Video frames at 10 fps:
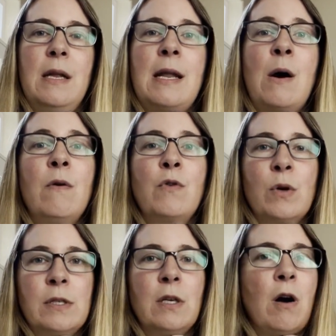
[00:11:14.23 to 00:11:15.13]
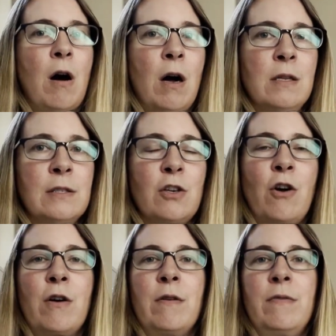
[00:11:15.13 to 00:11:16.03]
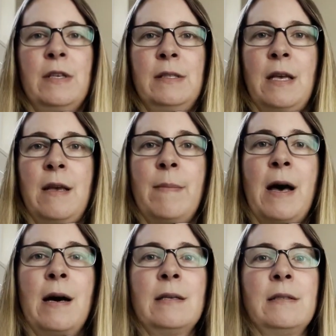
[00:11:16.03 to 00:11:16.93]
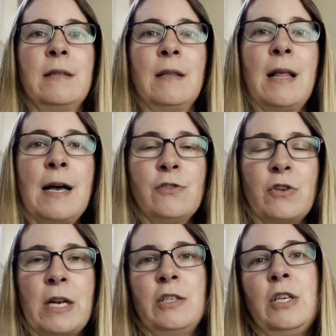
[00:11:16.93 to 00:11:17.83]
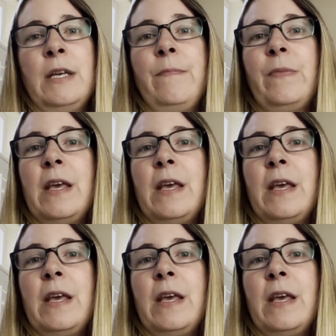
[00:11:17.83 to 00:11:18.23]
Now, of course, the cons are the same as the last strategy.